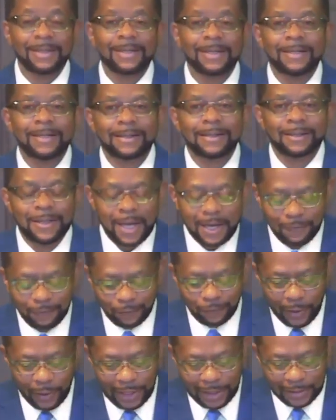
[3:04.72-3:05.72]
Today,
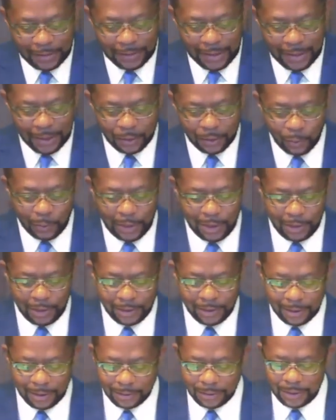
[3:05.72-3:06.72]
friends, as
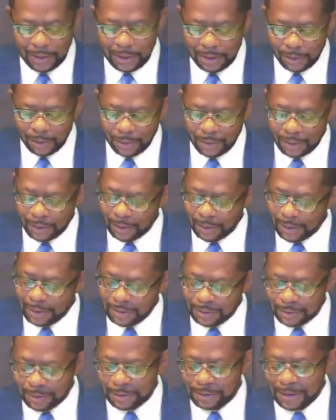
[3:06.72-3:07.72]
we continue the
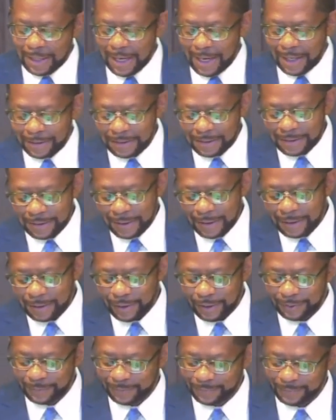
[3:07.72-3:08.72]
Eastertide
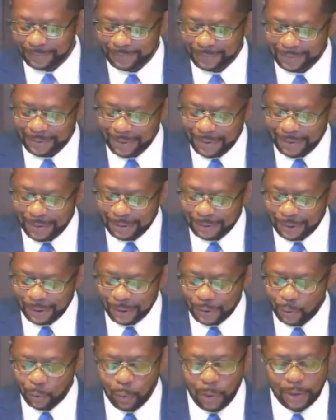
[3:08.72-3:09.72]
season,
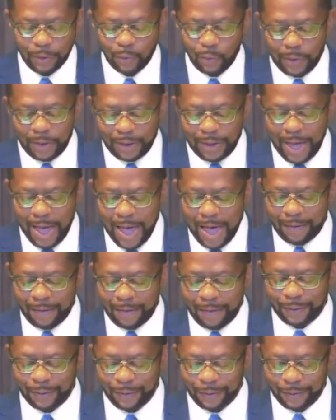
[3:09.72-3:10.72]
just 1 week
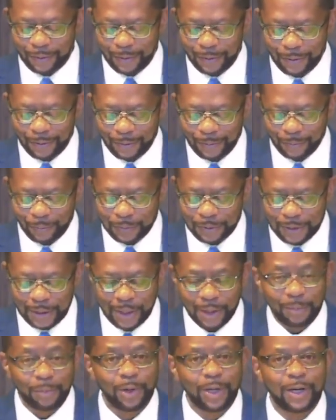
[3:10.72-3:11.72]
after
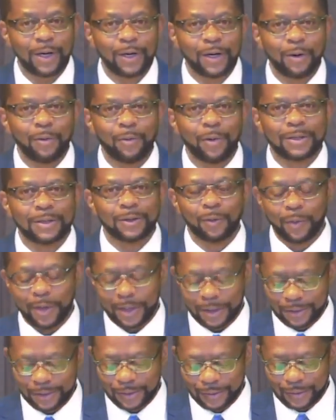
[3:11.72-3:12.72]
celebrating the
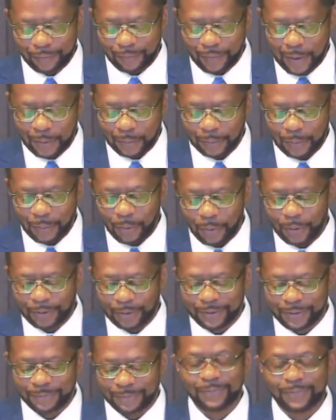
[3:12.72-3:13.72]
resurrection of our Lord,
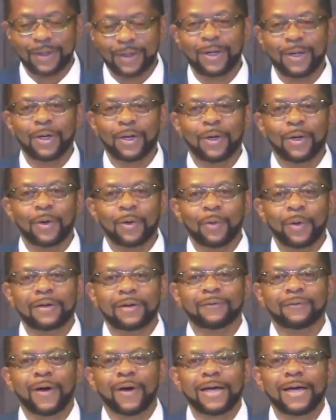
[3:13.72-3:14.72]
we
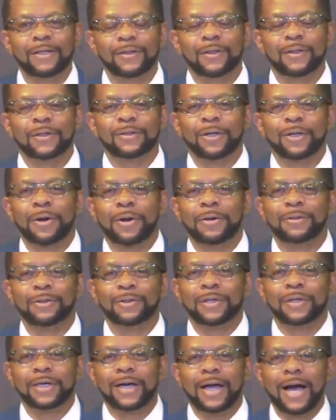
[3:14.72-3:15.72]
invite you to turn
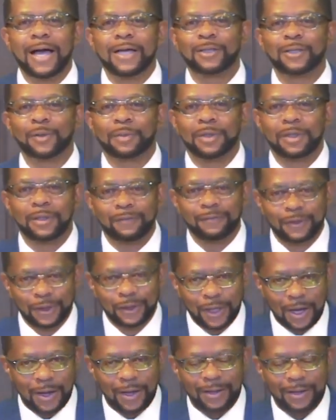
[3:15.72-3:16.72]
to the Gospel of
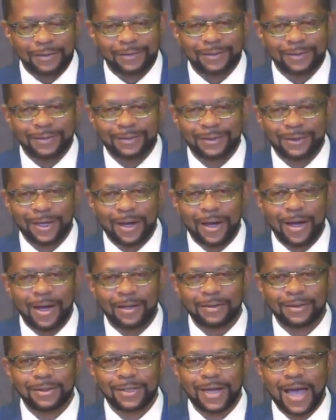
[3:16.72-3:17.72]
John,
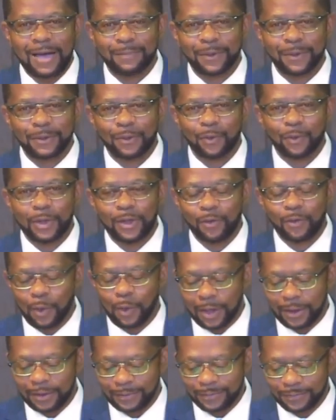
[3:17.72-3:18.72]
John chapter
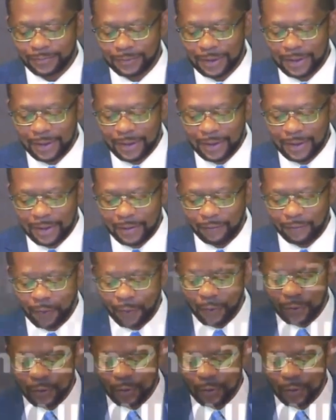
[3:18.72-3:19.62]
21, verse